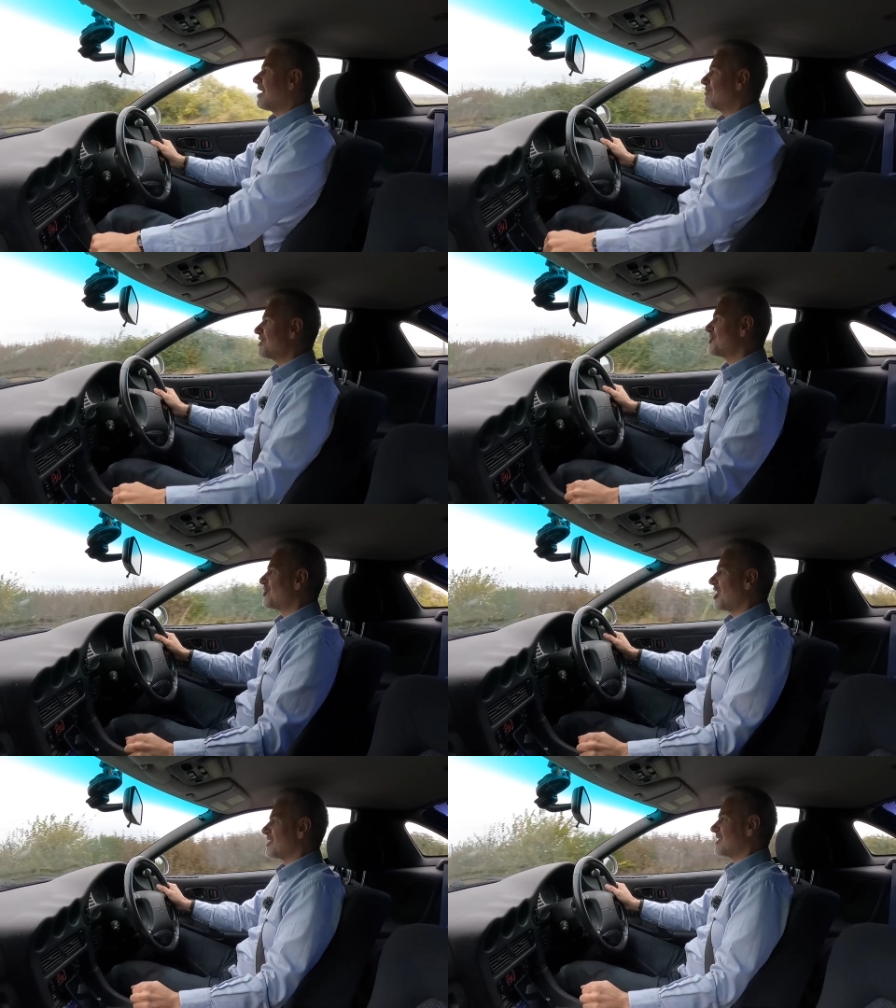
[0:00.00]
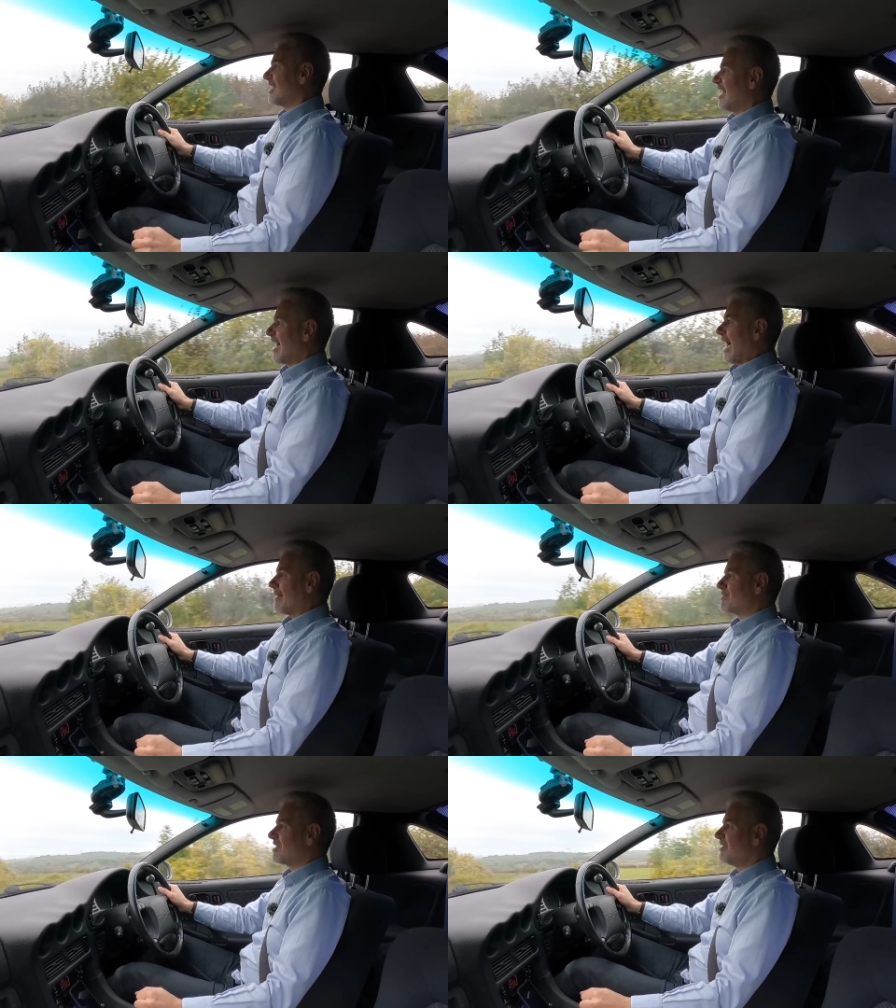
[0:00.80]
that was just
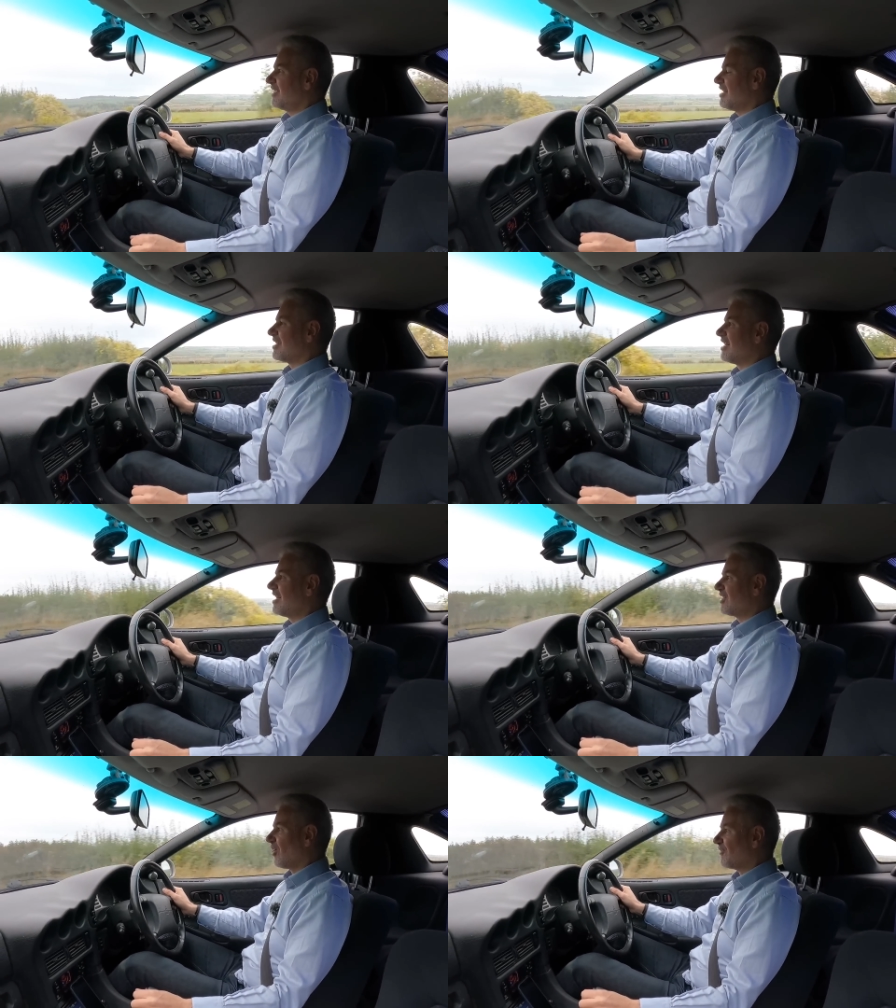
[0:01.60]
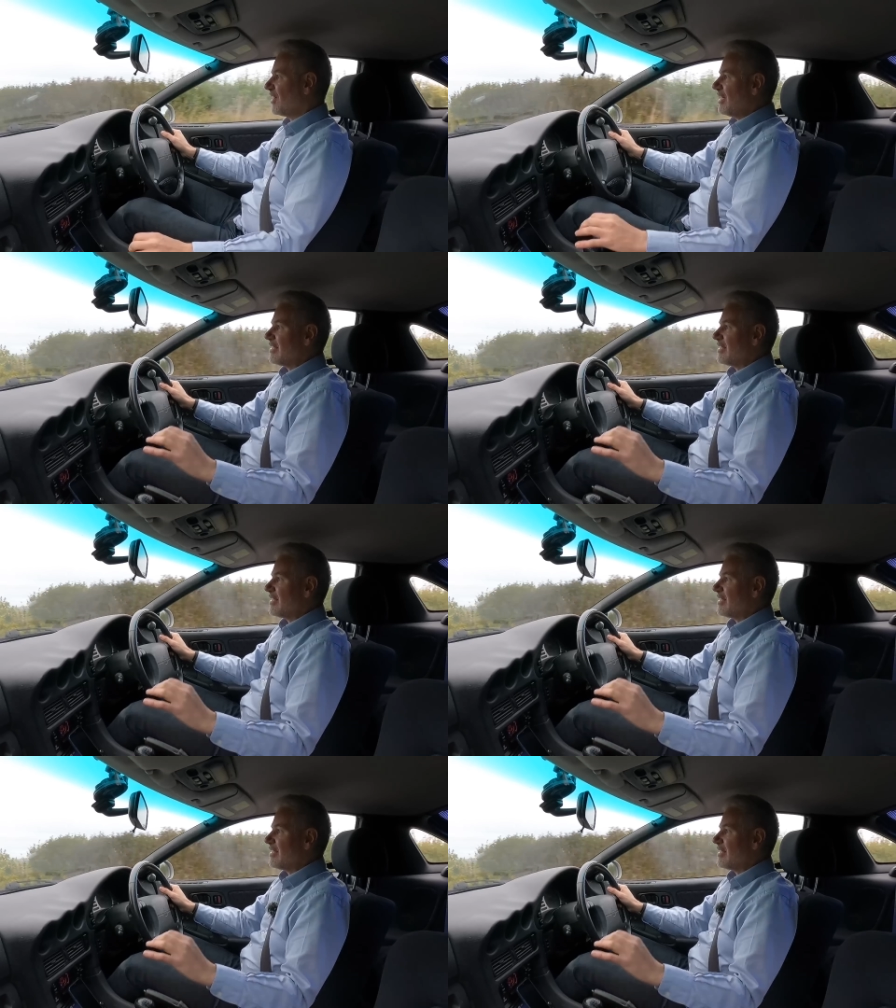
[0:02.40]
absolutely unheard of.